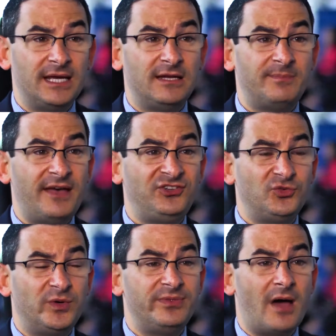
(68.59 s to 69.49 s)
in
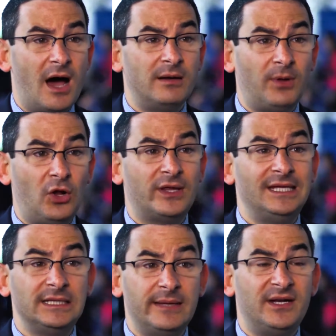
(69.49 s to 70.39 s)
patients with
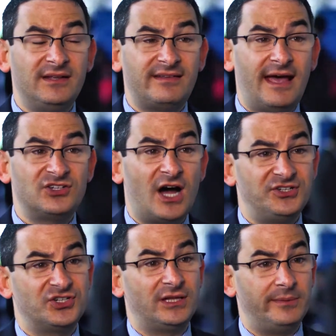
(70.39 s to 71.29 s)
non-bulky limited stage
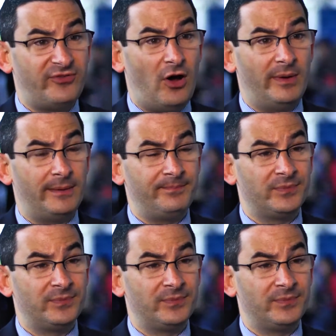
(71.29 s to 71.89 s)
Hodgkin lymphoma.